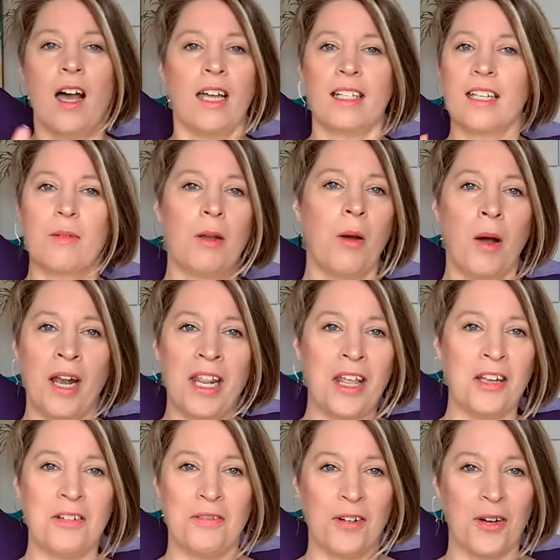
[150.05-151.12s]
It's gonna be one of
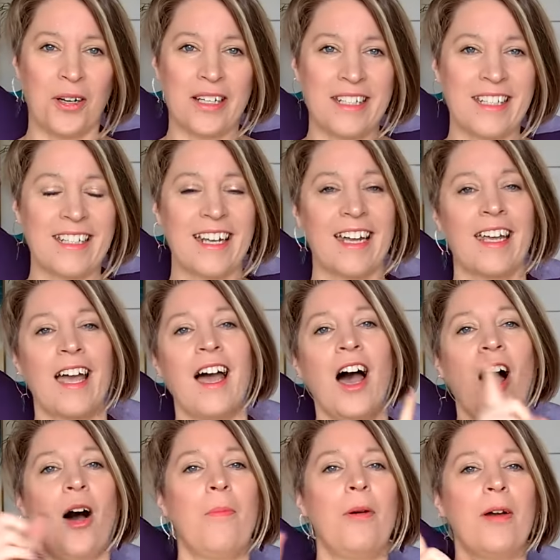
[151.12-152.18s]
those vlogs today.
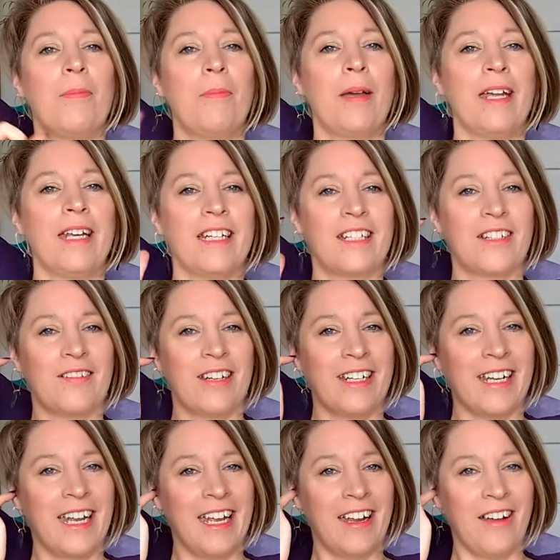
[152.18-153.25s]
I'll put a picture in
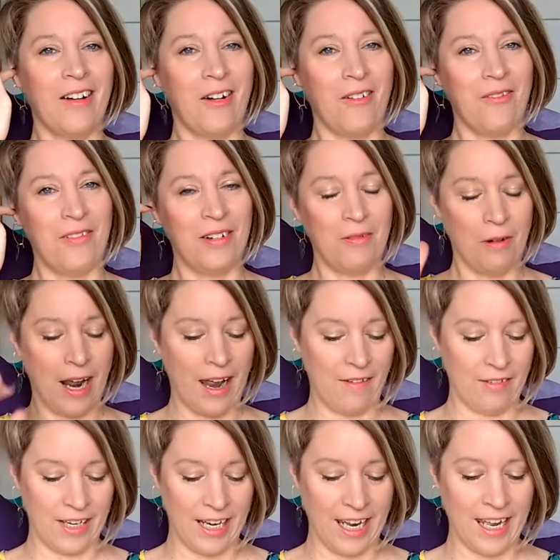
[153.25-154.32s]
here of me
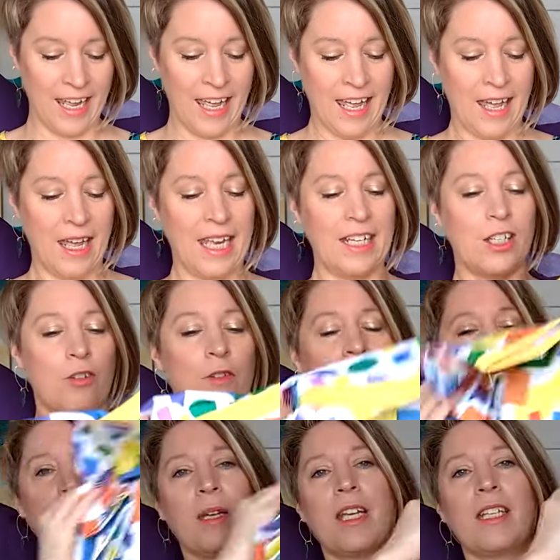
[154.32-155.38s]
wearing it. It's
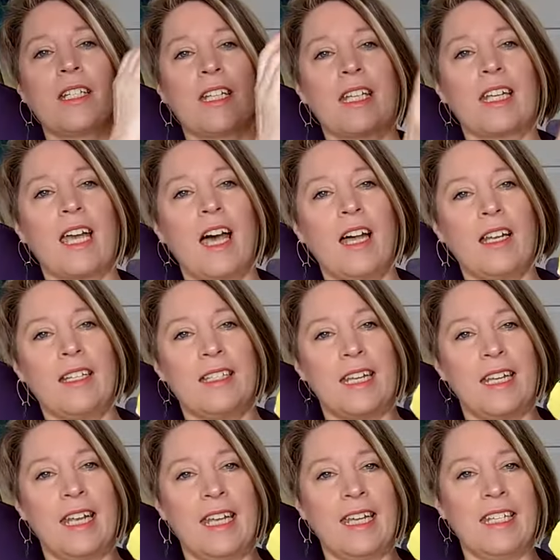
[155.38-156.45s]
great because of the colours
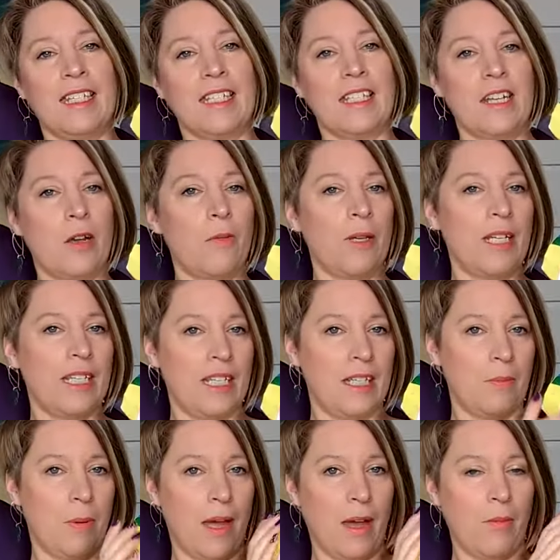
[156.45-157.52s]
in it, it's so easy
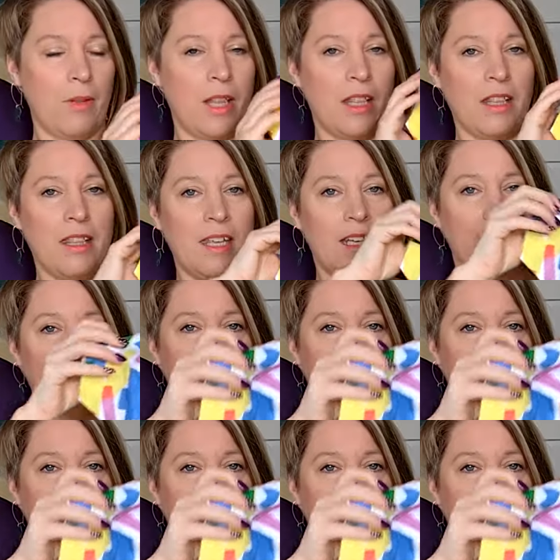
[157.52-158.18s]
to pair with other things.